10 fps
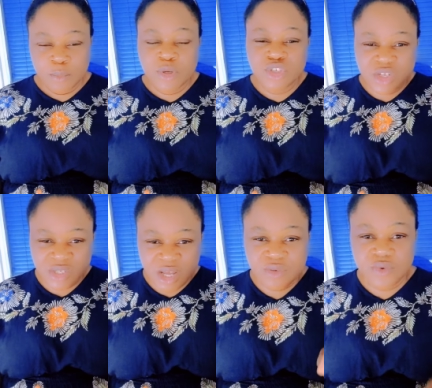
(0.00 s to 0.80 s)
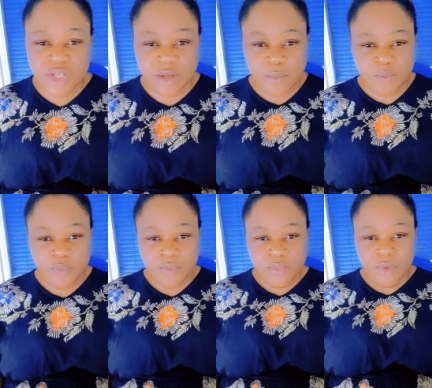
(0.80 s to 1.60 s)
But just get ready.
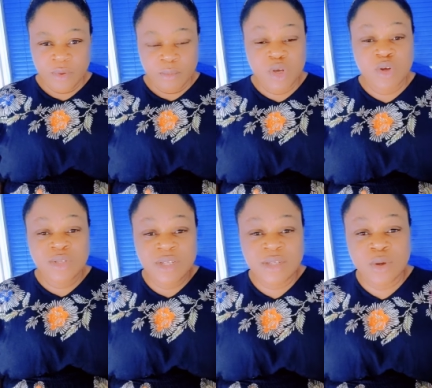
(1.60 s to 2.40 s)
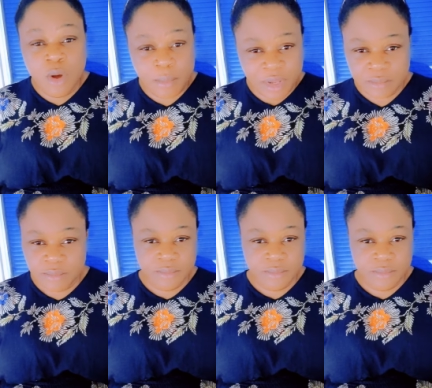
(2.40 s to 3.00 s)
Because it's coming